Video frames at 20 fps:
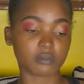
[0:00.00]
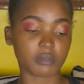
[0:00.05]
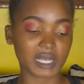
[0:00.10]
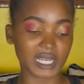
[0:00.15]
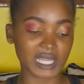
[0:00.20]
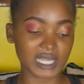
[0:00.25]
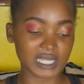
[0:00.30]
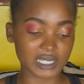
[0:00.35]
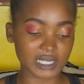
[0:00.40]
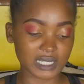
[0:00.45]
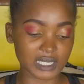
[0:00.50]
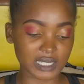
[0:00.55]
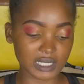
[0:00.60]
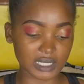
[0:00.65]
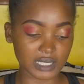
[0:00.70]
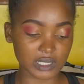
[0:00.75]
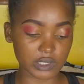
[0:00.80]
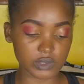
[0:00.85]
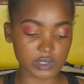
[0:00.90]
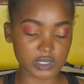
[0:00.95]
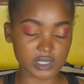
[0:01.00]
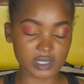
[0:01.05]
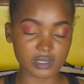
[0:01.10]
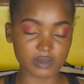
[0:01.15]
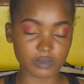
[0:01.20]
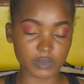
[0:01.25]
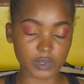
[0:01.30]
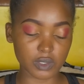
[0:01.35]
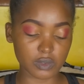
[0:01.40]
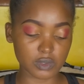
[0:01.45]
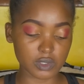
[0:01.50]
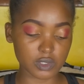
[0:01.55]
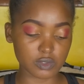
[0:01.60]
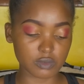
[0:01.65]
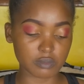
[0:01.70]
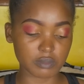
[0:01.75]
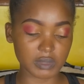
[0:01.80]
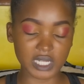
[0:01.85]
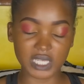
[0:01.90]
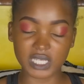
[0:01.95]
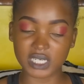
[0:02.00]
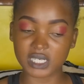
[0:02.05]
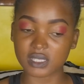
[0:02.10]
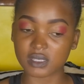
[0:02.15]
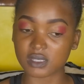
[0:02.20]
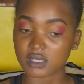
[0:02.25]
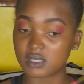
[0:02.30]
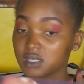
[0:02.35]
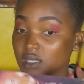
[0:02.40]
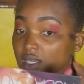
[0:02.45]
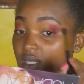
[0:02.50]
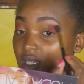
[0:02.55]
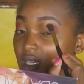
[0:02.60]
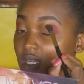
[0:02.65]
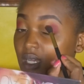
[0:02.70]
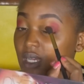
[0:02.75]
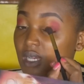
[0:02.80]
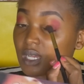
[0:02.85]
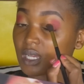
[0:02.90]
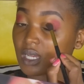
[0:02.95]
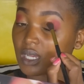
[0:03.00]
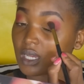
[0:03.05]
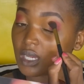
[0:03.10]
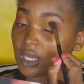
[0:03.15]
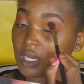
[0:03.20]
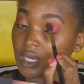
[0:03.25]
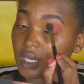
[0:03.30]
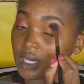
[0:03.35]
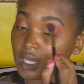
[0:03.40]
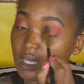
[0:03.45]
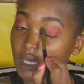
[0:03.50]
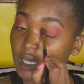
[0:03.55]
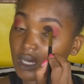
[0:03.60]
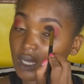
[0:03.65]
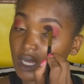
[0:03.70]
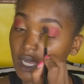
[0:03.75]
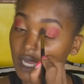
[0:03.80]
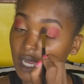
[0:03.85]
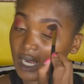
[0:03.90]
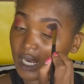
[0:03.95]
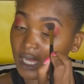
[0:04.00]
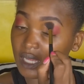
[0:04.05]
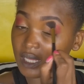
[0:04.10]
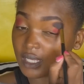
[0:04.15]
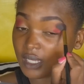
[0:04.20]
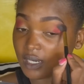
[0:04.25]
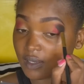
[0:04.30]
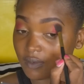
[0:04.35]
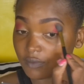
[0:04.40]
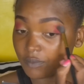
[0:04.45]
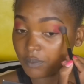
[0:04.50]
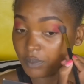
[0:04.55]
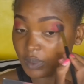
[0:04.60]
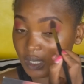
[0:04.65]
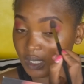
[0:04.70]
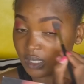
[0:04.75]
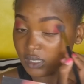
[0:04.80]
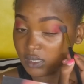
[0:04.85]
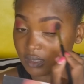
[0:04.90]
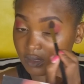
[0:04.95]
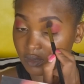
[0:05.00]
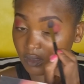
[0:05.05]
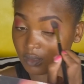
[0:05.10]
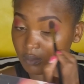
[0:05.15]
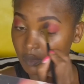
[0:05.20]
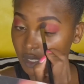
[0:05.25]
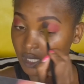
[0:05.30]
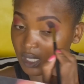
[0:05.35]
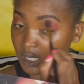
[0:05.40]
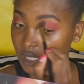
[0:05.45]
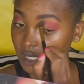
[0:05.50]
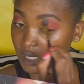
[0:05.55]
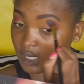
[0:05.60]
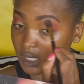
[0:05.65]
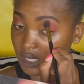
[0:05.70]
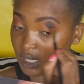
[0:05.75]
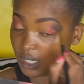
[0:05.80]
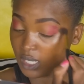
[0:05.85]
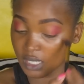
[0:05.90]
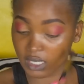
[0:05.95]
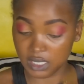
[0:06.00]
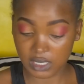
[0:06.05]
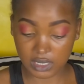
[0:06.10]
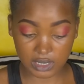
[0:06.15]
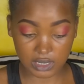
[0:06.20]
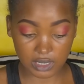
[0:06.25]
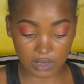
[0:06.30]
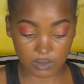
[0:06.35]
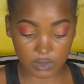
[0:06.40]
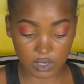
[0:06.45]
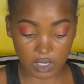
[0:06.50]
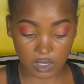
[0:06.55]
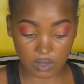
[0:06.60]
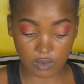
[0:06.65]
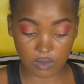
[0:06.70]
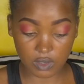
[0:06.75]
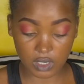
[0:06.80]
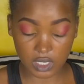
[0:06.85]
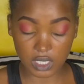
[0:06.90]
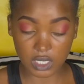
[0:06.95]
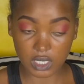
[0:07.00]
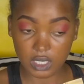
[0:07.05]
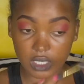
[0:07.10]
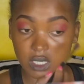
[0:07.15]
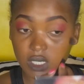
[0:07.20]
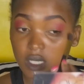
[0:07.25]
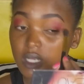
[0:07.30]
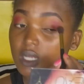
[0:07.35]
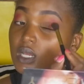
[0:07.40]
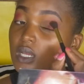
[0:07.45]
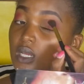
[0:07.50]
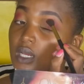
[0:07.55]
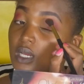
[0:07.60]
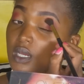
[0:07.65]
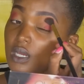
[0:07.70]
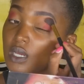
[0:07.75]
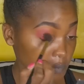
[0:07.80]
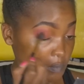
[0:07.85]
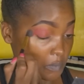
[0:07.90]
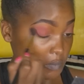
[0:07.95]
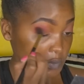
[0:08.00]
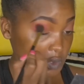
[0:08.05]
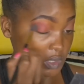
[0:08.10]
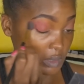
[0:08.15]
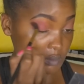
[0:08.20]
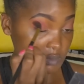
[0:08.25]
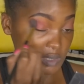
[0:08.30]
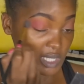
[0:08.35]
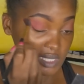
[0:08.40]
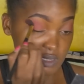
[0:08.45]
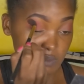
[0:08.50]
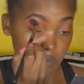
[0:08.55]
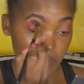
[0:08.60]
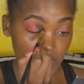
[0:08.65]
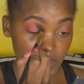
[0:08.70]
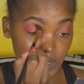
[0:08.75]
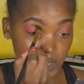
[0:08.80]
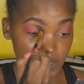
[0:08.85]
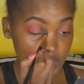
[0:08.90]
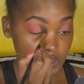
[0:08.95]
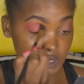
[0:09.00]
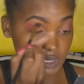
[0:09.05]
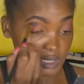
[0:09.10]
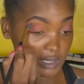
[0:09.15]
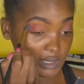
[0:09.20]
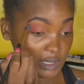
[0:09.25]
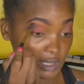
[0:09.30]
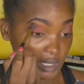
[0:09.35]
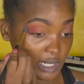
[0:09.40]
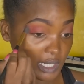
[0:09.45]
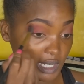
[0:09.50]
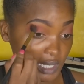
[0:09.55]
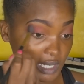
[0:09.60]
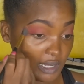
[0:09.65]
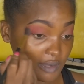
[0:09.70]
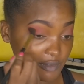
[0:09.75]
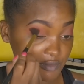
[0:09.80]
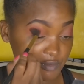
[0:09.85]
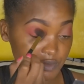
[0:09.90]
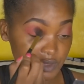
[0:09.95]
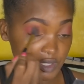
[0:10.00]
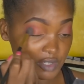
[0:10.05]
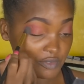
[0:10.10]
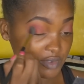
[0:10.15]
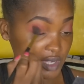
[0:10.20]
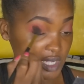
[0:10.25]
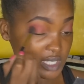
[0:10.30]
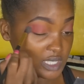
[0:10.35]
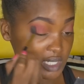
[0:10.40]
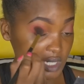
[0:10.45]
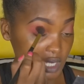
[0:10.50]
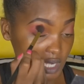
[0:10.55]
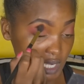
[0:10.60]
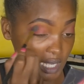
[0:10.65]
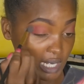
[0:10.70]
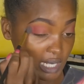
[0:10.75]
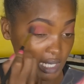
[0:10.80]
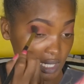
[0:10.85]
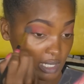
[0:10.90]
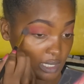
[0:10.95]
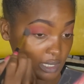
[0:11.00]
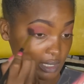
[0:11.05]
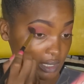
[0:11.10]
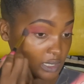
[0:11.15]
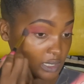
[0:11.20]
blend, use this brown to blend this color that I've placed on my eyes, outer corner. So I'm just blending the color of the first color.